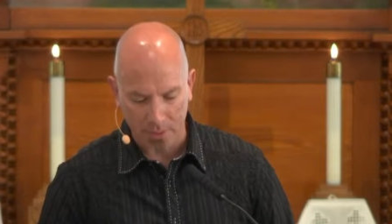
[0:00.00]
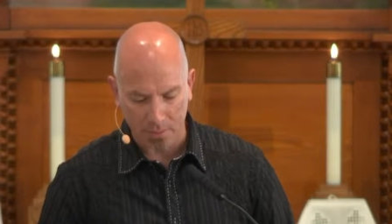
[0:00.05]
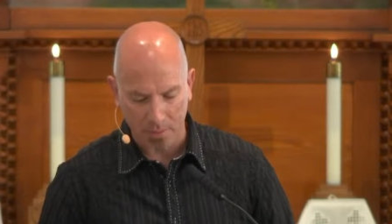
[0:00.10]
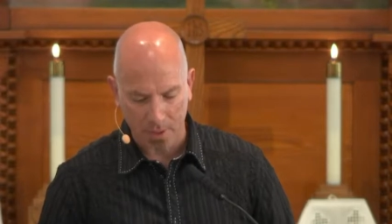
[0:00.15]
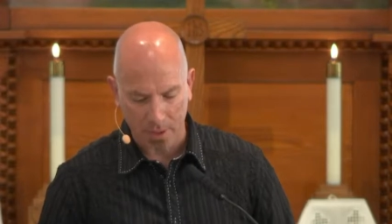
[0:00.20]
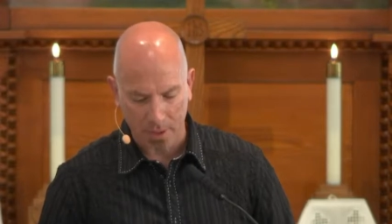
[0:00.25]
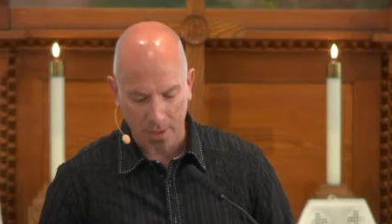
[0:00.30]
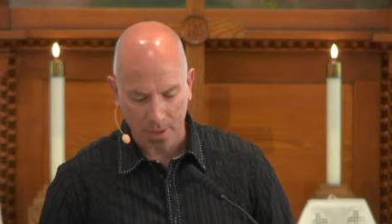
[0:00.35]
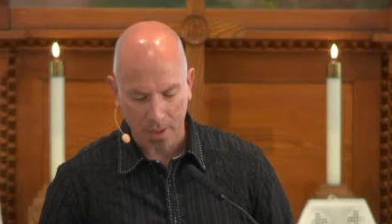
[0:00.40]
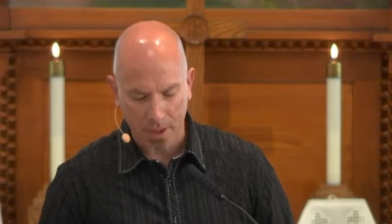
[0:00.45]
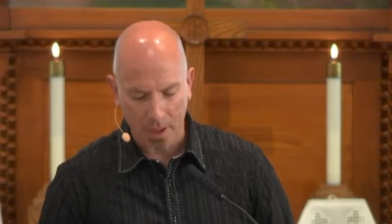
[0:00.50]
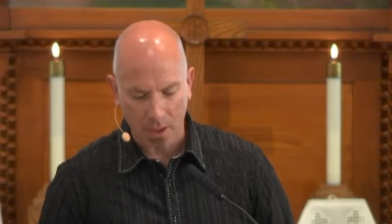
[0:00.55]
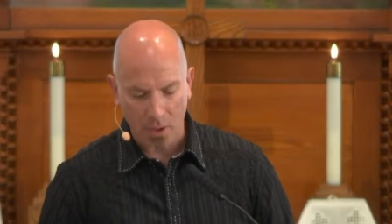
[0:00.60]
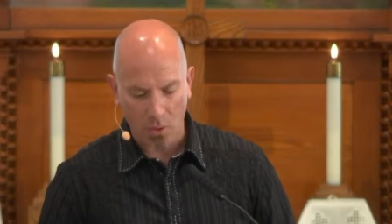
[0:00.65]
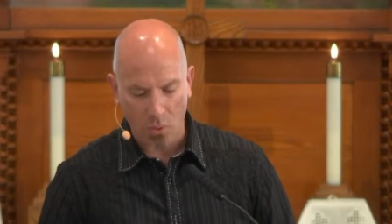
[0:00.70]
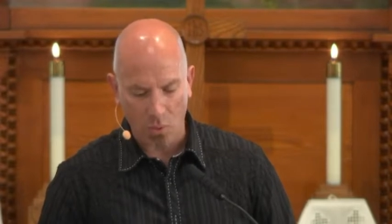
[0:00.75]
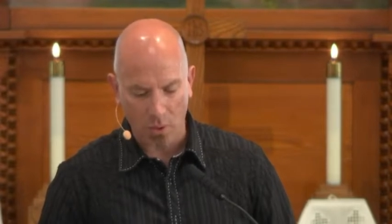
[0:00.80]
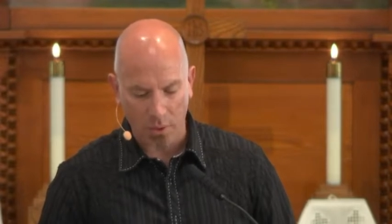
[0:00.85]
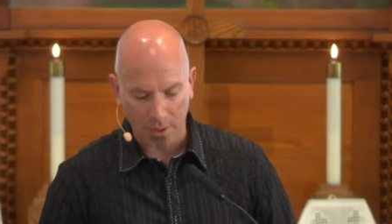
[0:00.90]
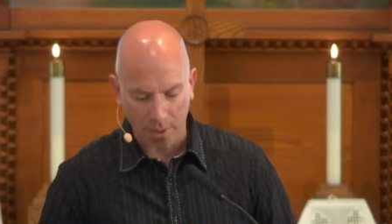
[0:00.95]
in me
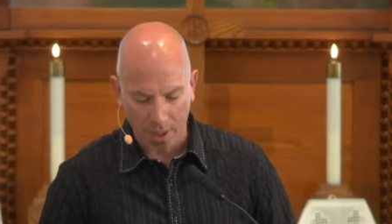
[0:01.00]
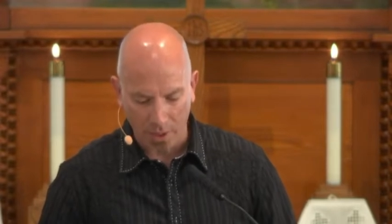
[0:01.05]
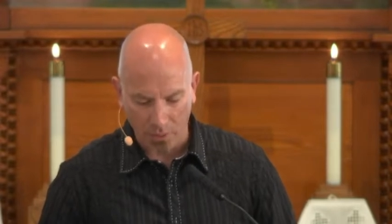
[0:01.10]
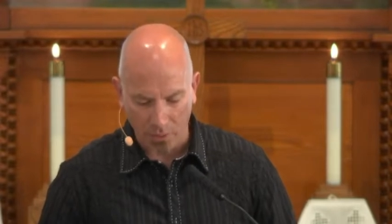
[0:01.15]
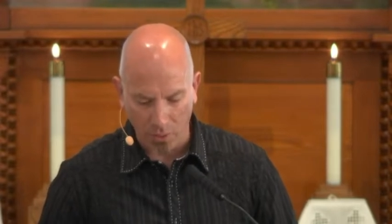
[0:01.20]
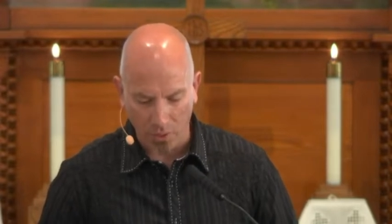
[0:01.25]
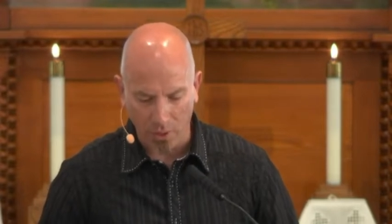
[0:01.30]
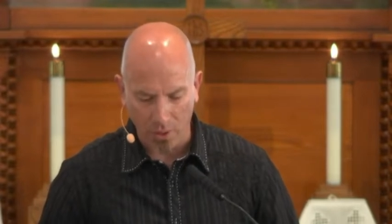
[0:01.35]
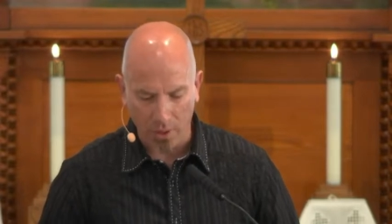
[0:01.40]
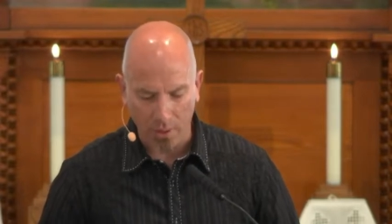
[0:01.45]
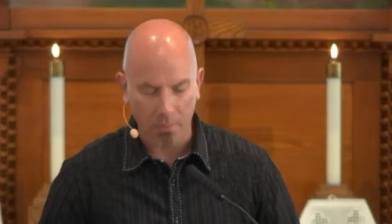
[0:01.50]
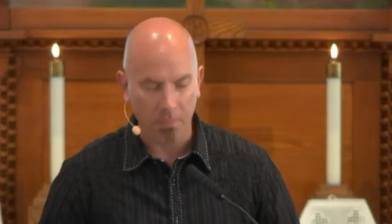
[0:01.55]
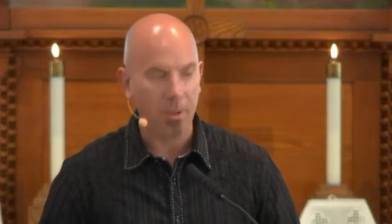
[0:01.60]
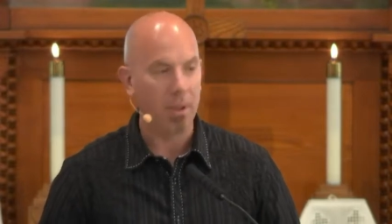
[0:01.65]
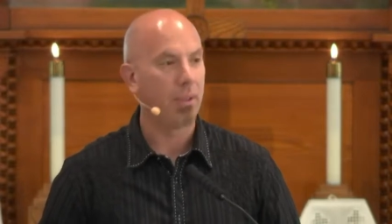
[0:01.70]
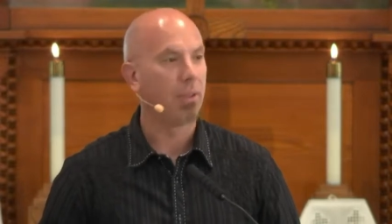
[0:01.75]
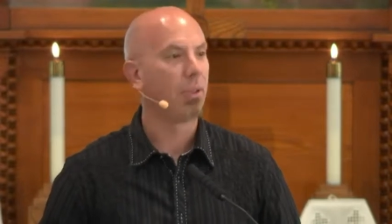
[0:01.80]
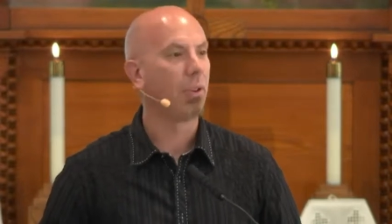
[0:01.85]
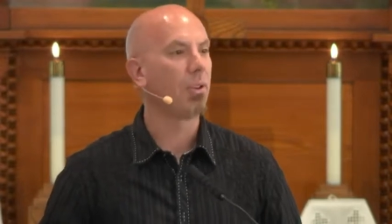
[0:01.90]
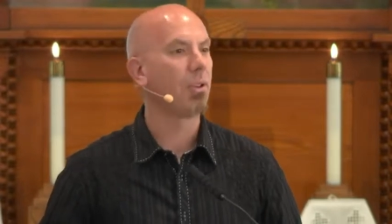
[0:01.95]
will never
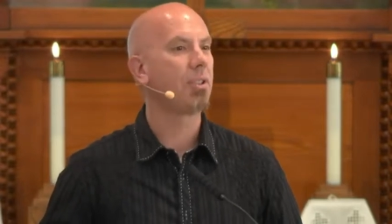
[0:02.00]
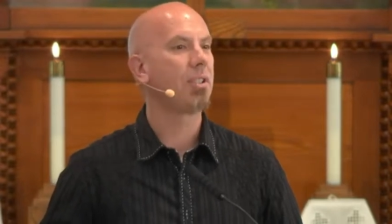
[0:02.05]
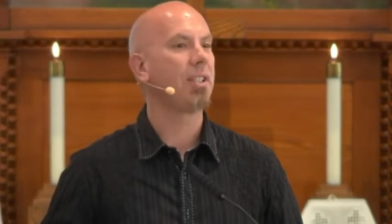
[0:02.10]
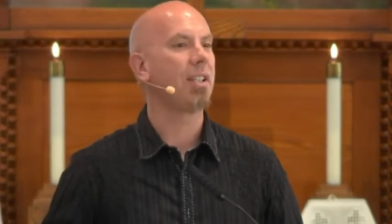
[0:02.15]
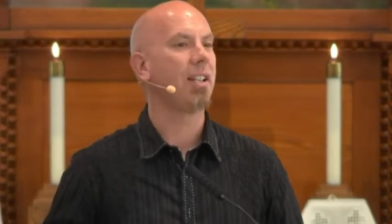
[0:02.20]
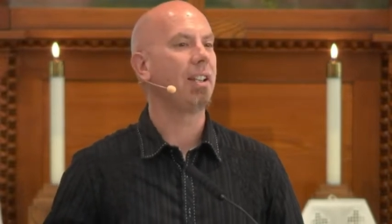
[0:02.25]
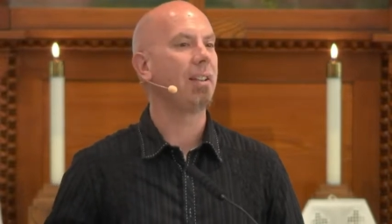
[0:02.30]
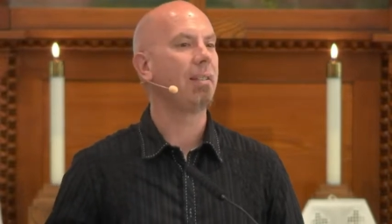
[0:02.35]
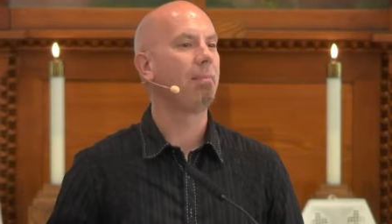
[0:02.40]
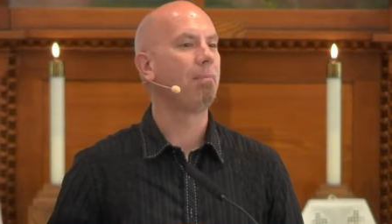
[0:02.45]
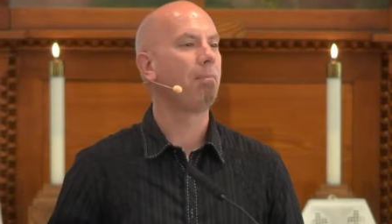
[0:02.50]
be thirsty.